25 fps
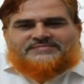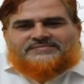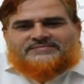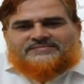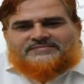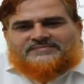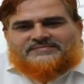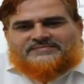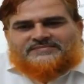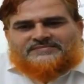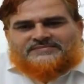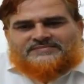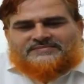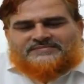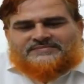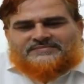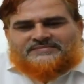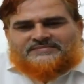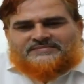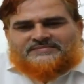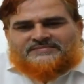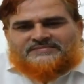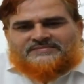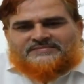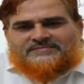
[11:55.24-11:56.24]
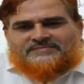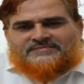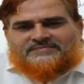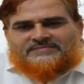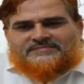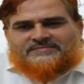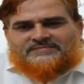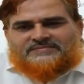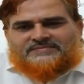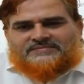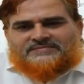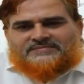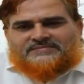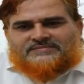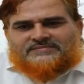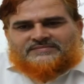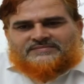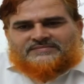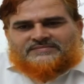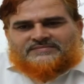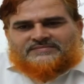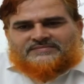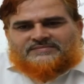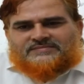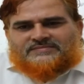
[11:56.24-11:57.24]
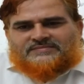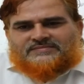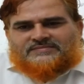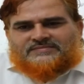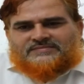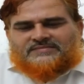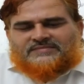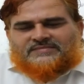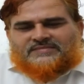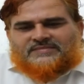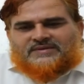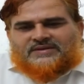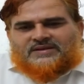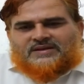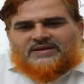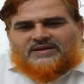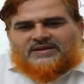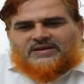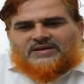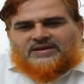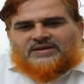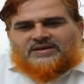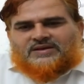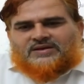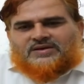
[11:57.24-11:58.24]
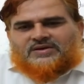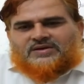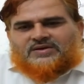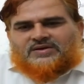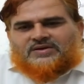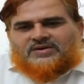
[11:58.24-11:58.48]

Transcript: Nothing is said.